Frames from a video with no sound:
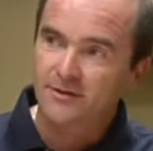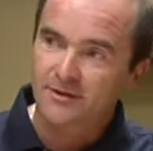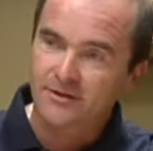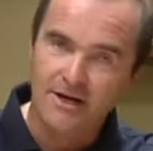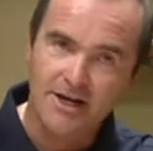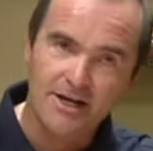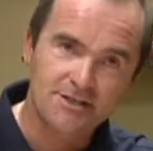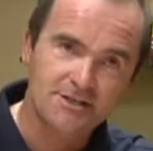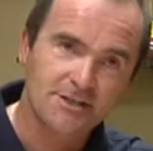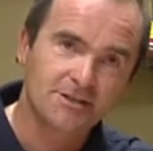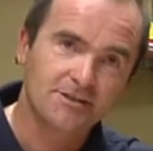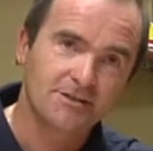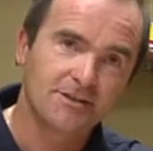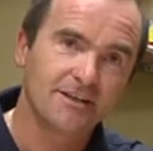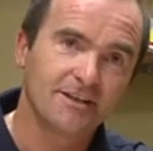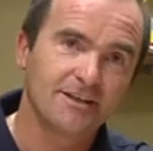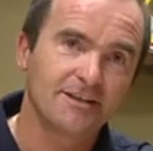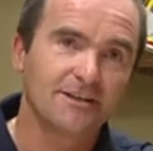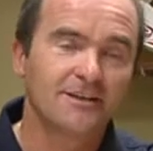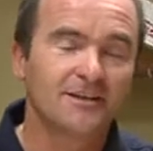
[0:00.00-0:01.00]
crash it,
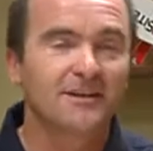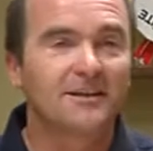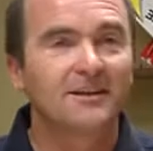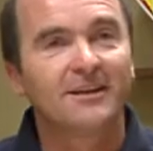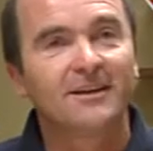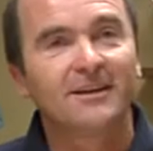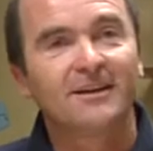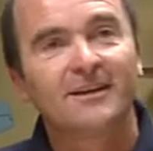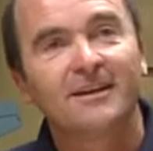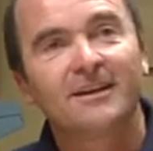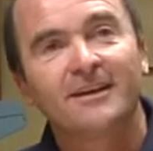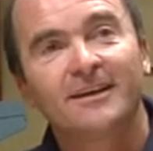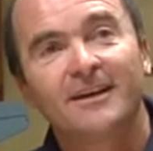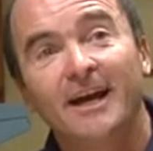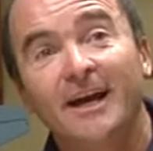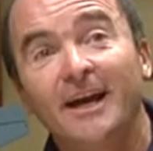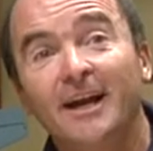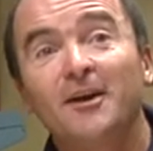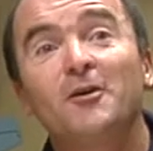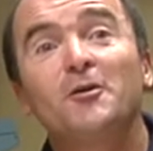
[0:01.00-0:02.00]

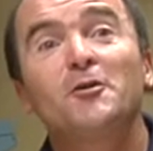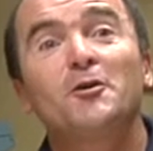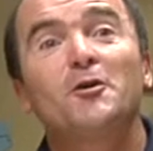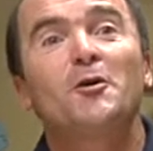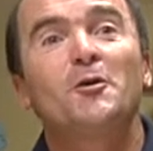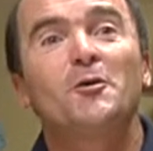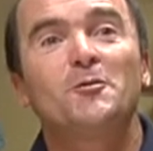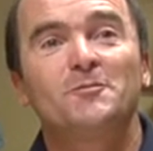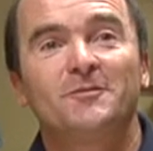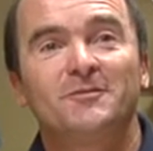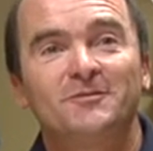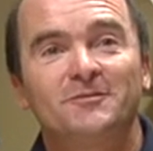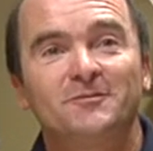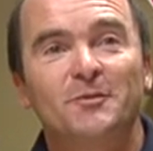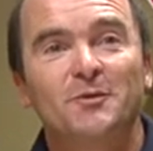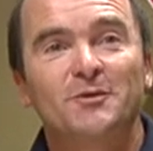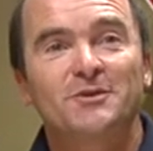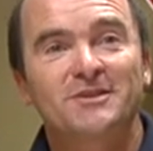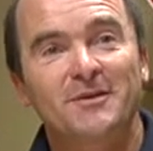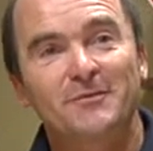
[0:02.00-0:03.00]
I gotta go home,
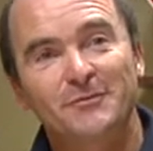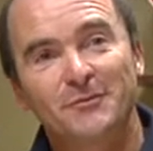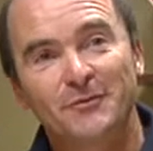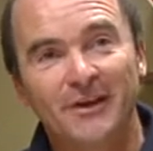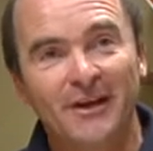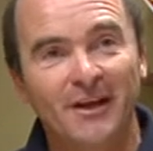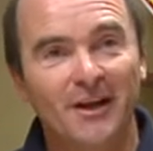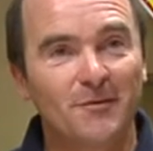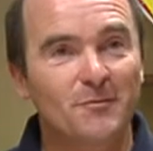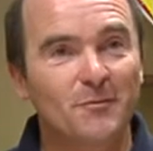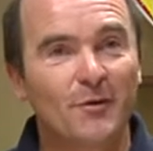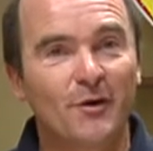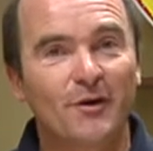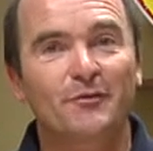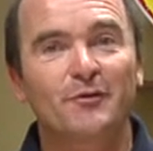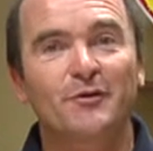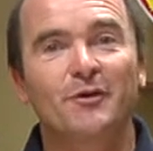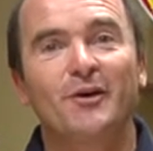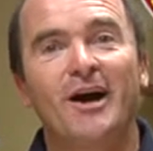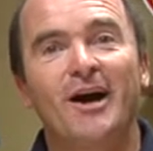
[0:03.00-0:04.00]
put some film, work
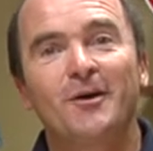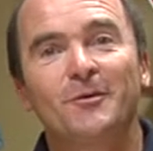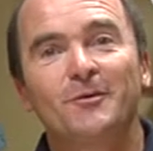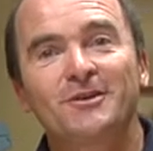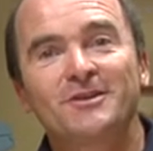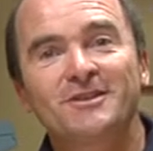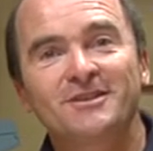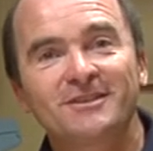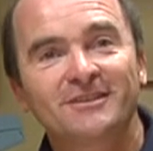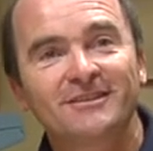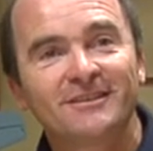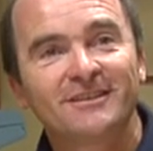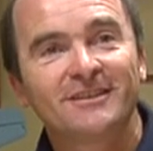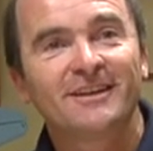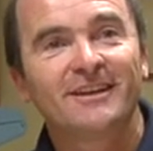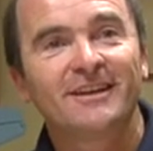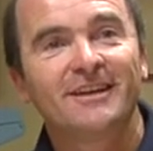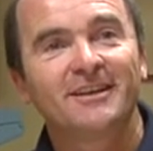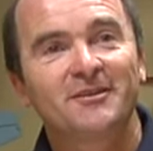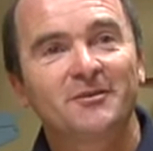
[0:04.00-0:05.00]
a few hours
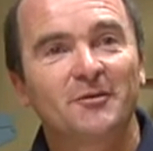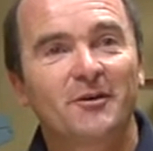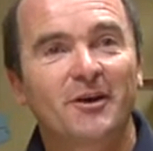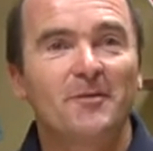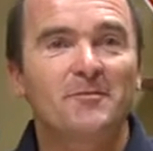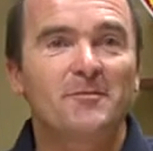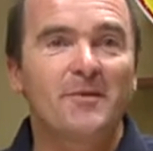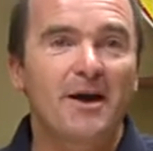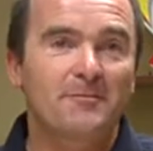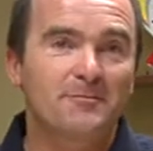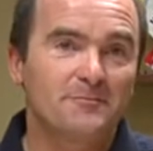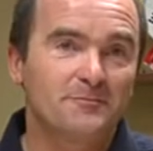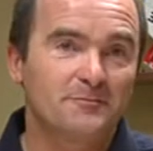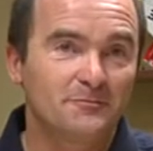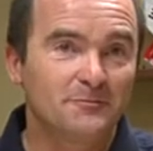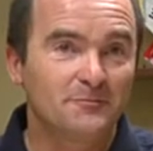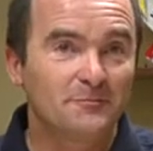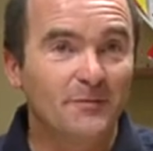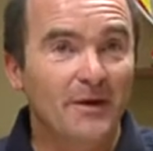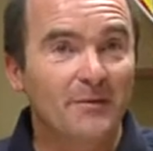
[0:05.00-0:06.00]
to come back
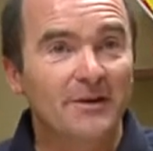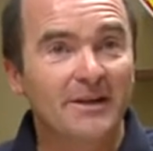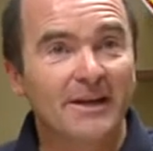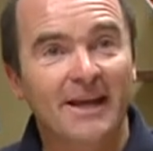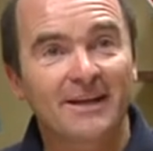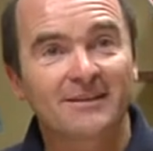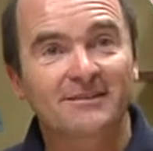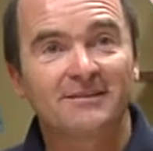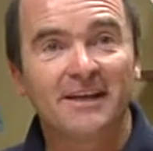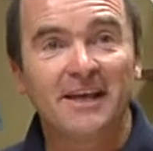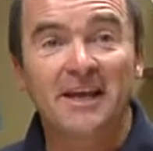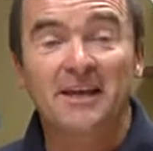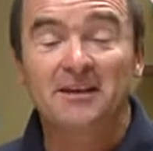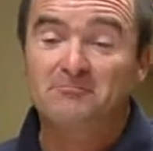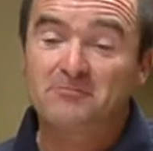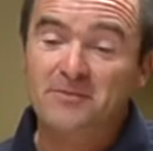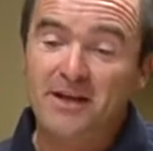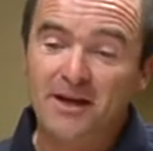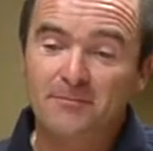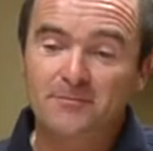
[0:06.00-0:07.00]
maybe next day.
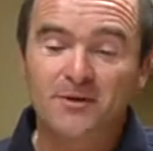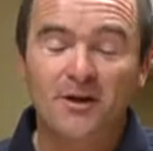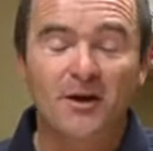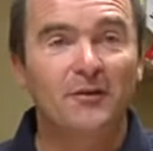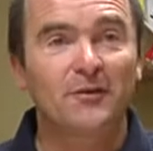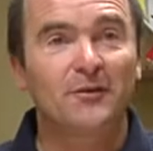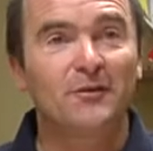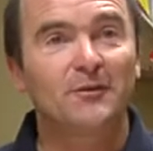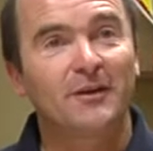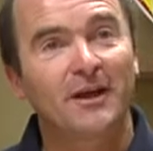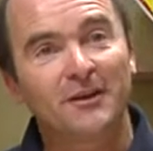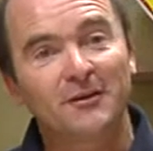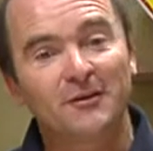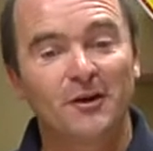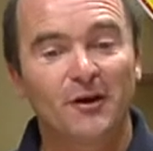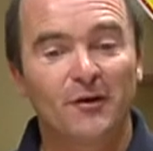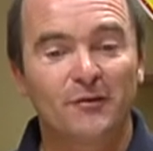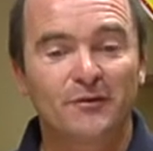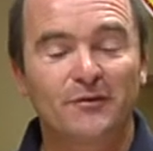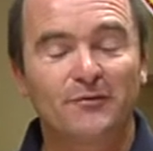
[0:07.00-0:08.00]
I don't
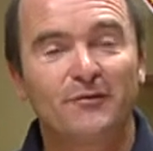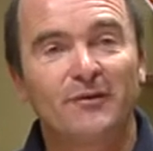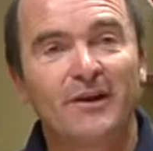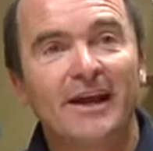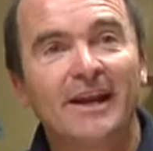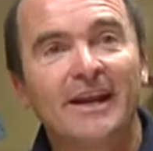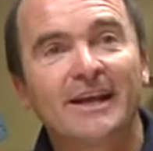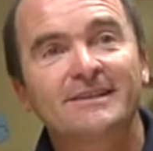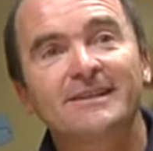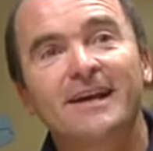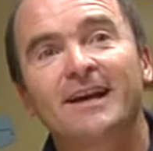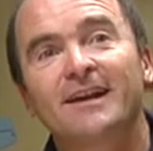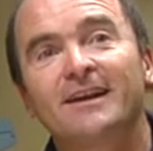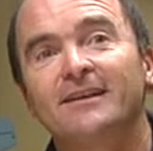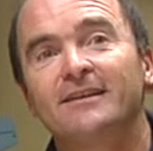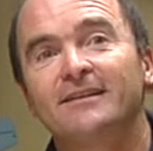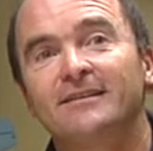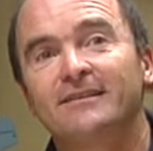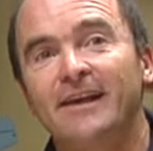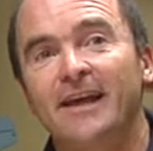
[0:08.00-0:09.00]
know if you're flying exactly
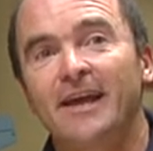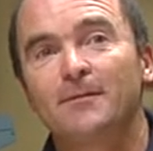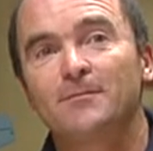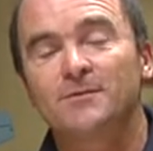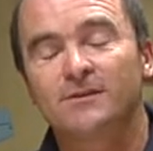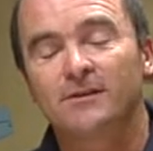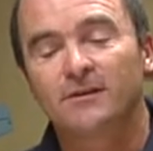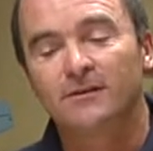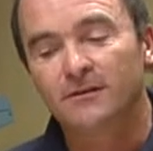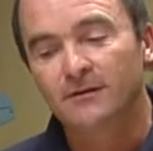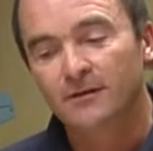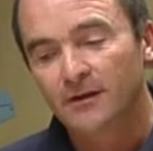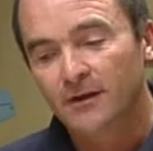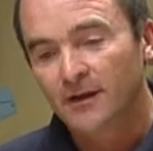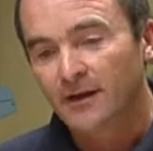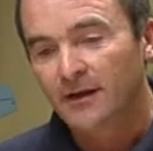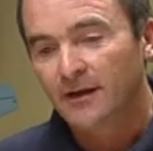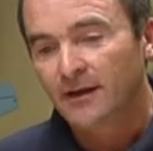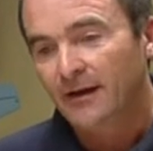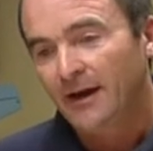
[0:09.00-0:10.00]
the same. So
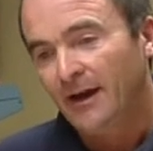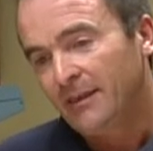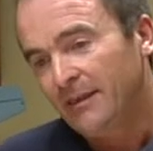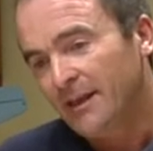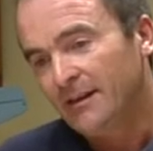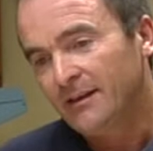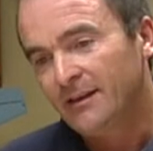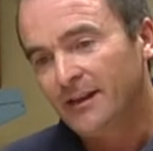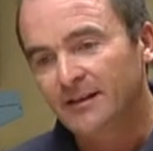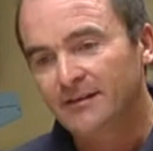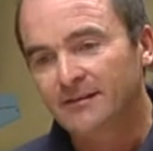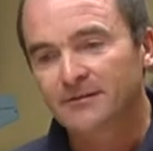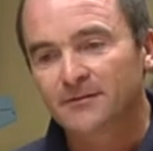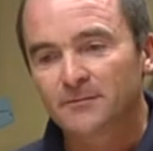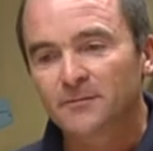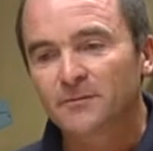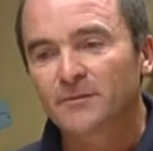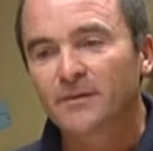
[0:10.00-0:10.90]
I think that's